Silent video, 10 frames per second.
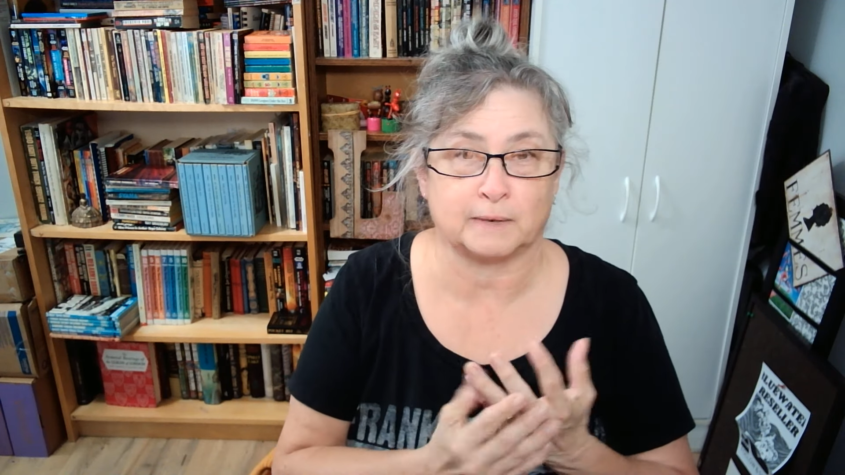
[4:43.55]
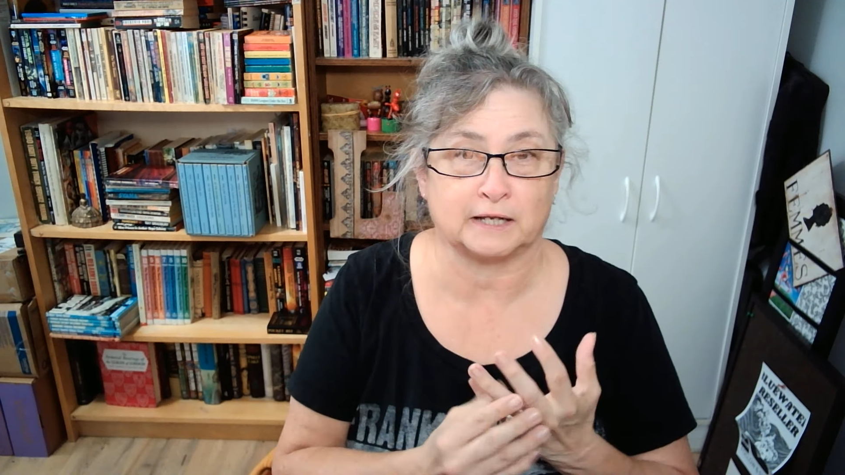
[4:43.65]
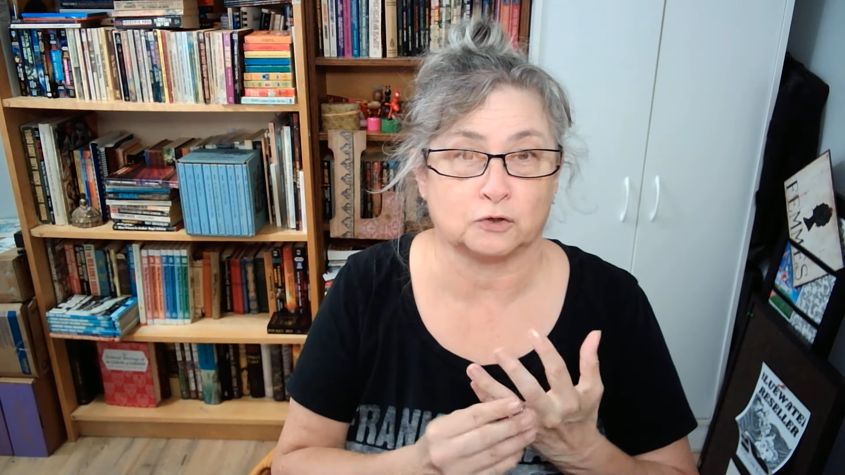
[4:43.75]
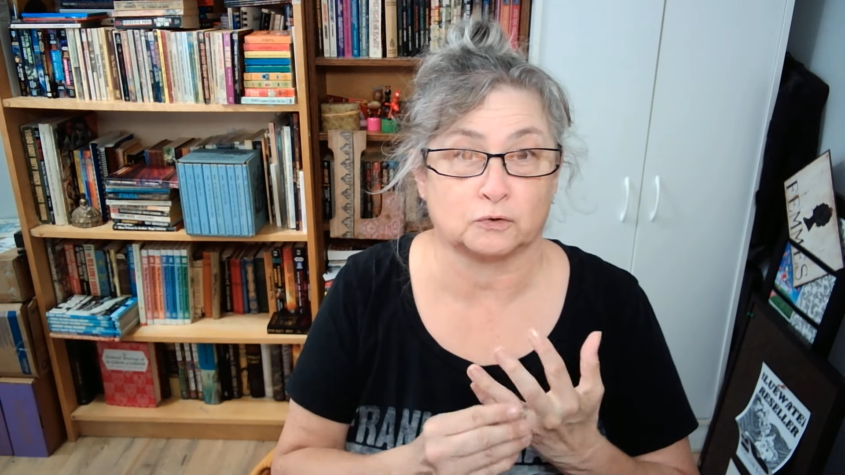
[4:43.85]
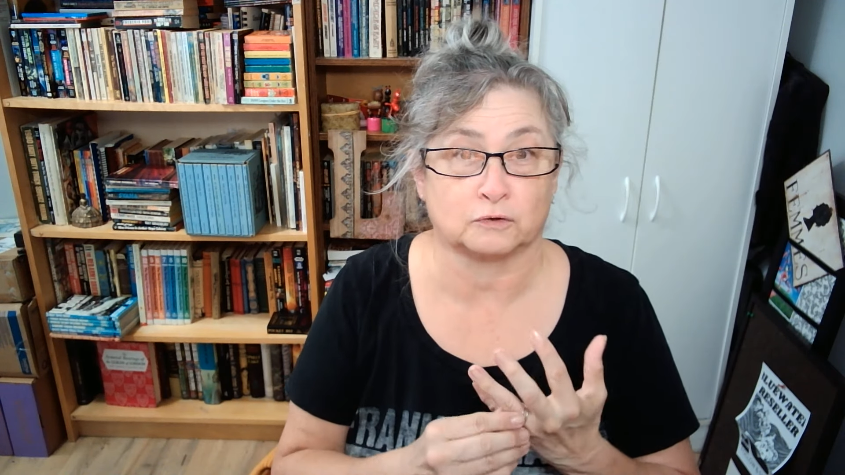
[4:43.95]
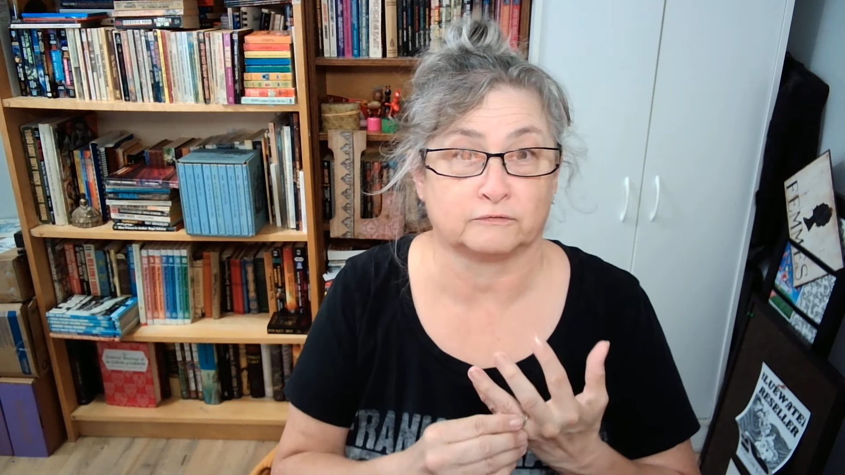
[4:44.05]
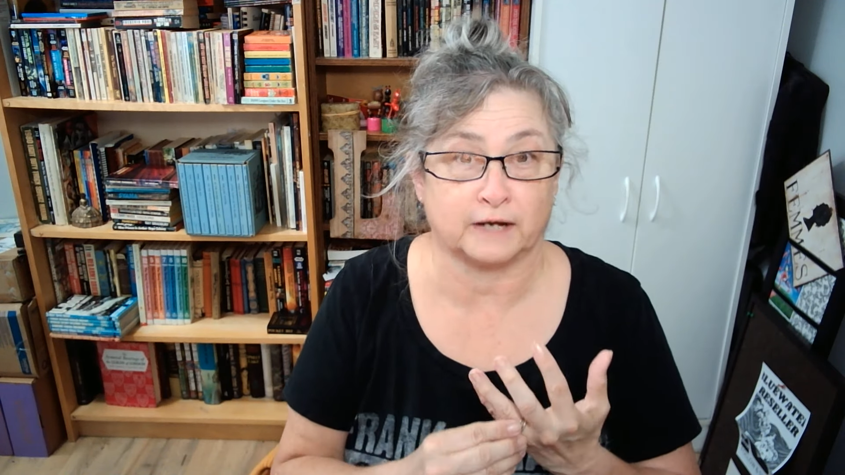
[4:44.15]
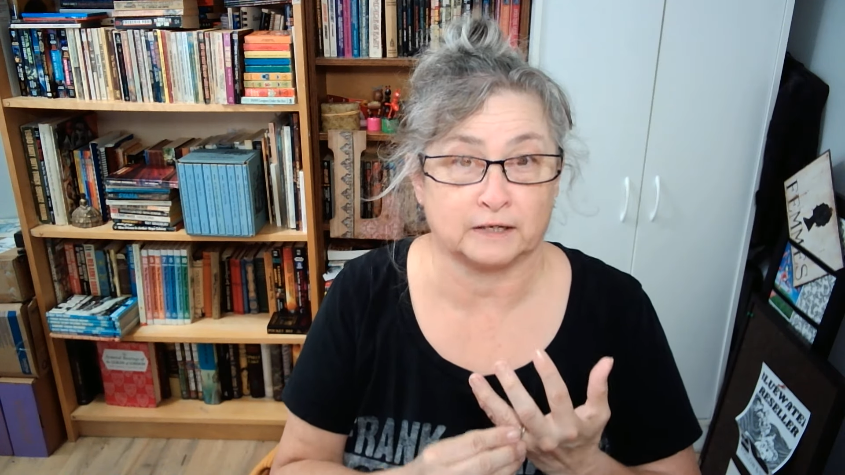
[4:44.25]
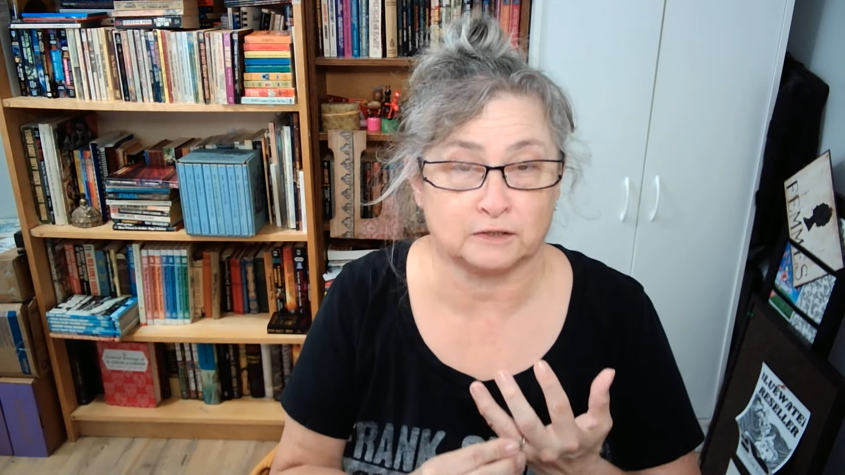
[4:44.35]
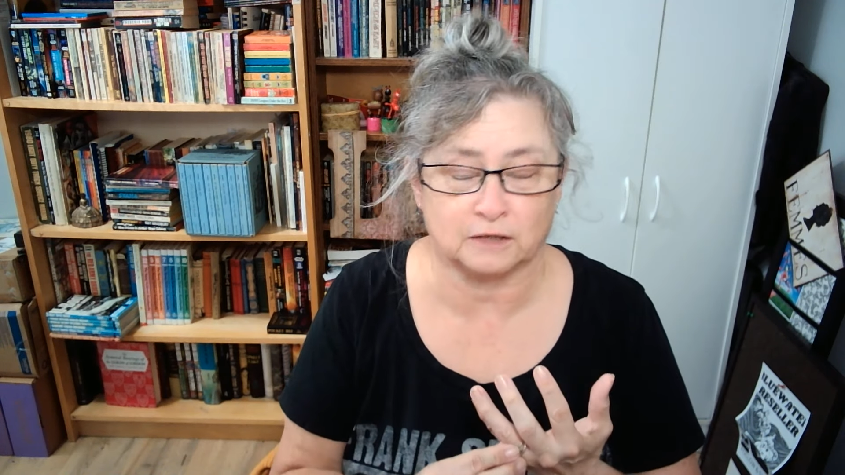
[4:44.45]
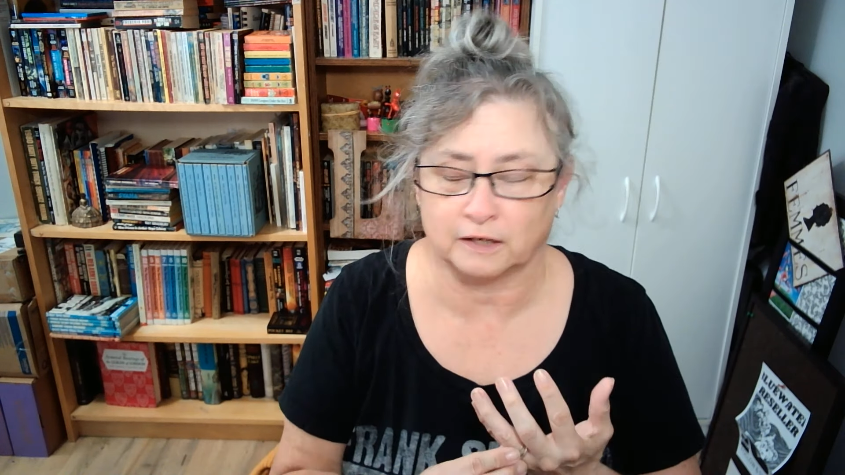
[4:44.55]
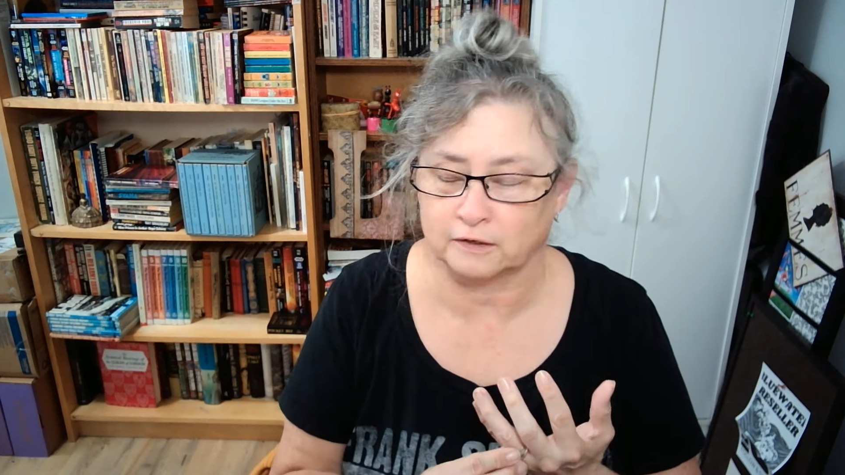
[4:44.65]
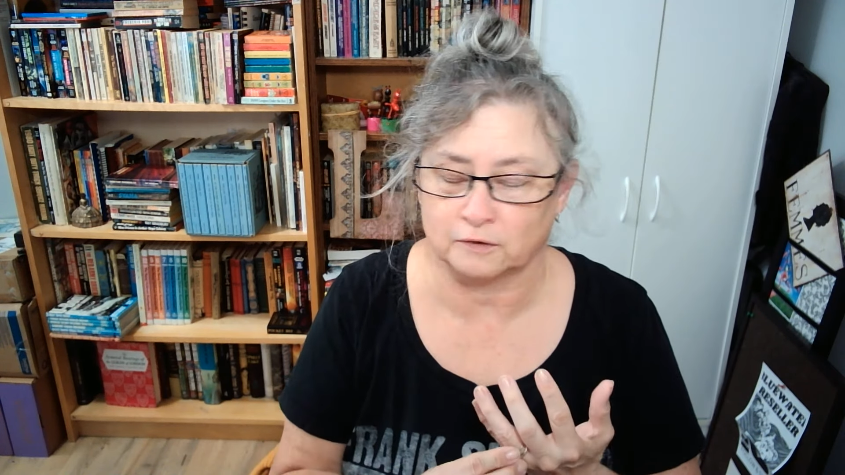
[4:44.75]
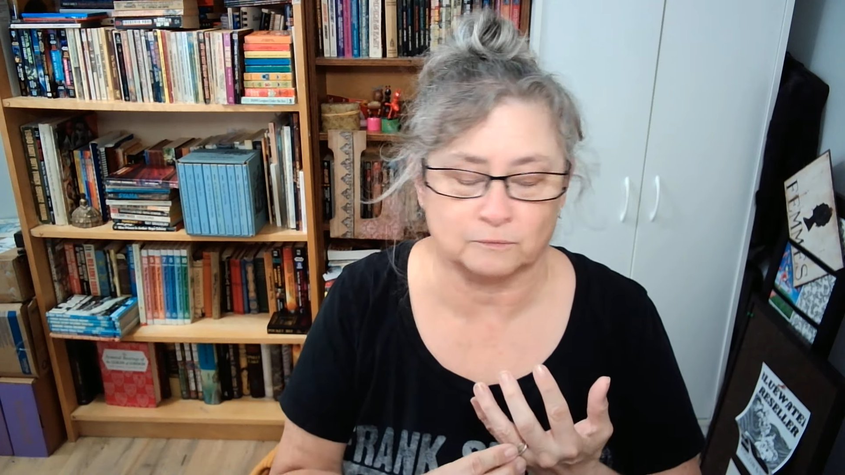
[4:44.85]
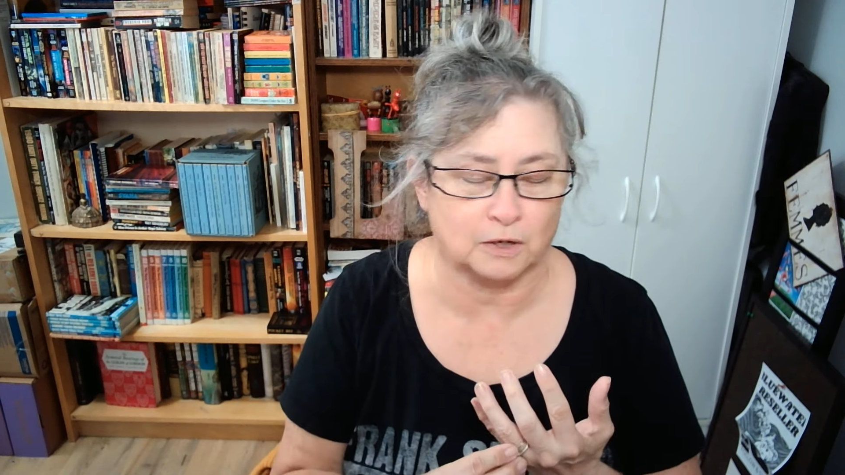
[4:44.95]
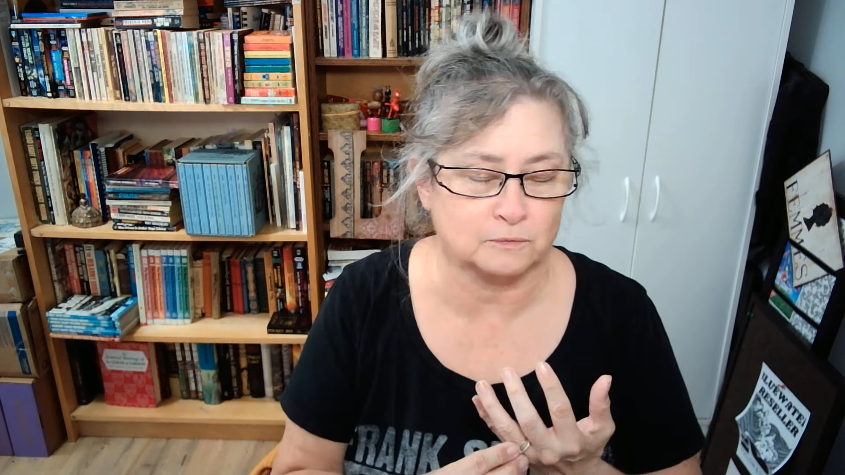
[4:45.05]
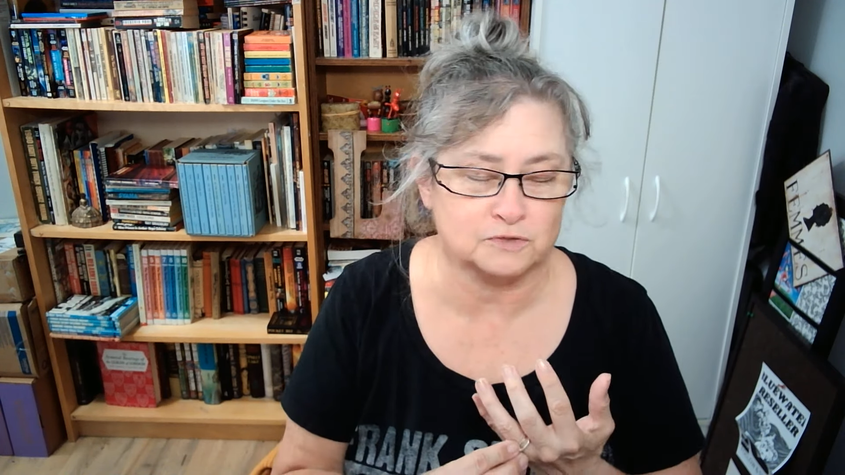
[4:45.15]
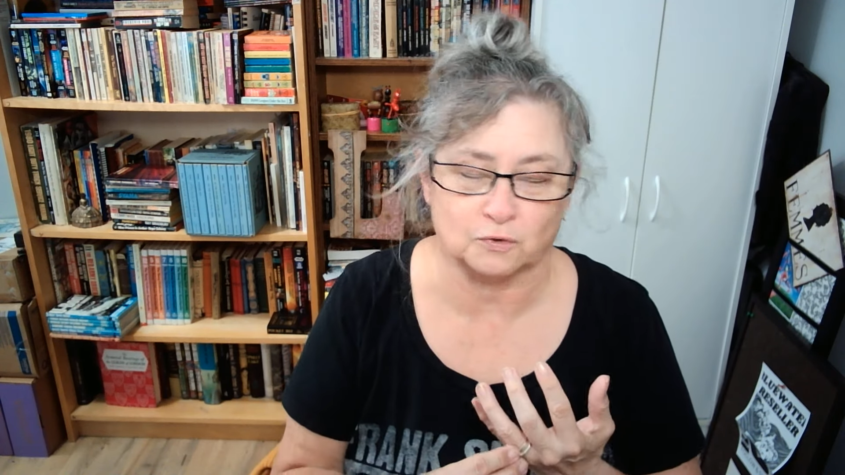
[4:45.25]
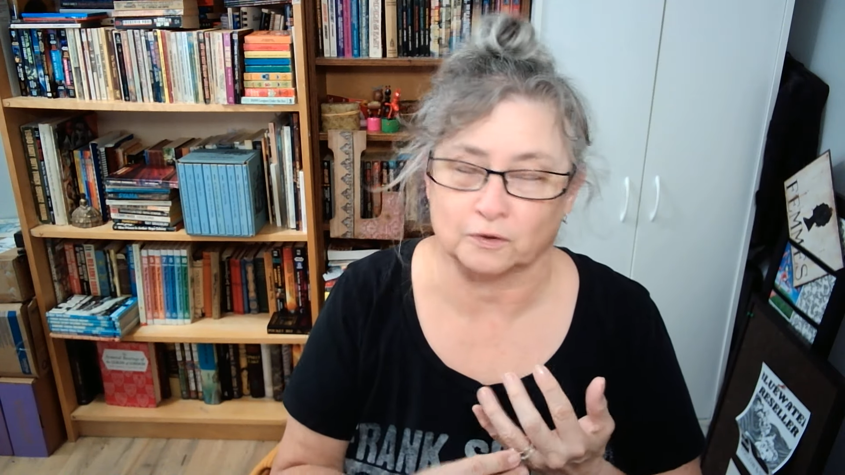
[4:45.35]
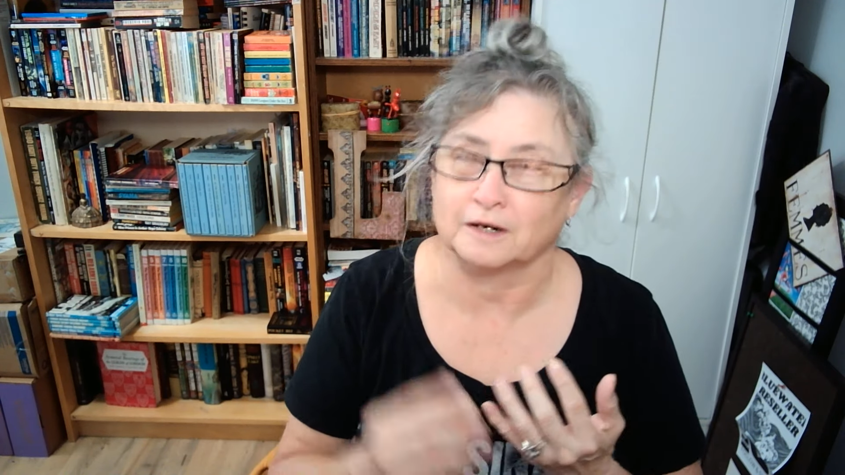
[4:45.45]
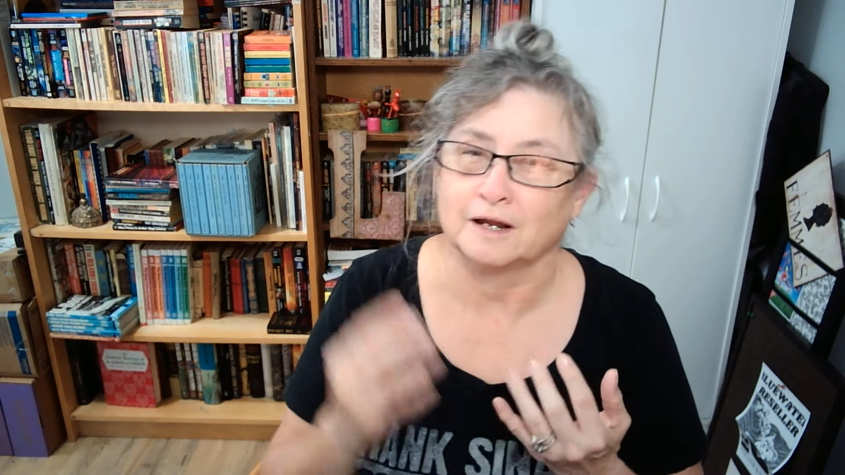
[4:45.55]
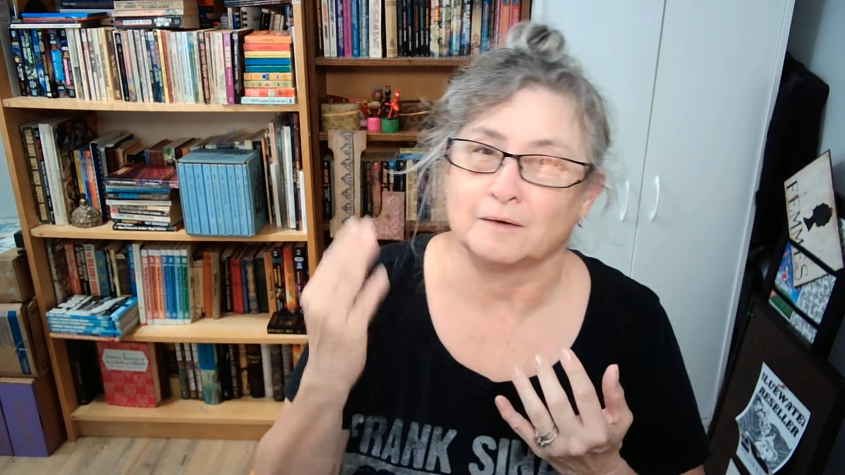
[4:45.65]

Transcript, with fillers: my local value, uh, no, wrong store,